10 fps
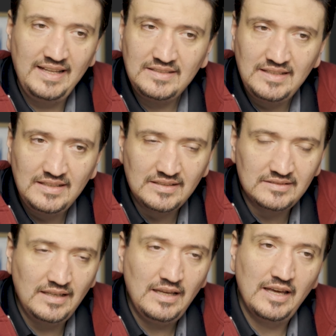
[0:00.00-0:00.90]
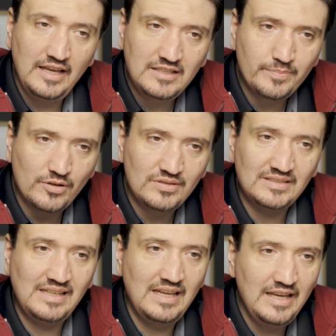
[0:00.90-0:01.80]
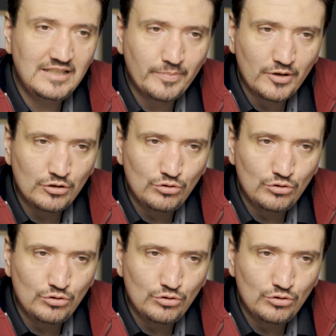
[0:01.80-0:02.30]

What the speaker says: X-T3, X Pro 3, X Pro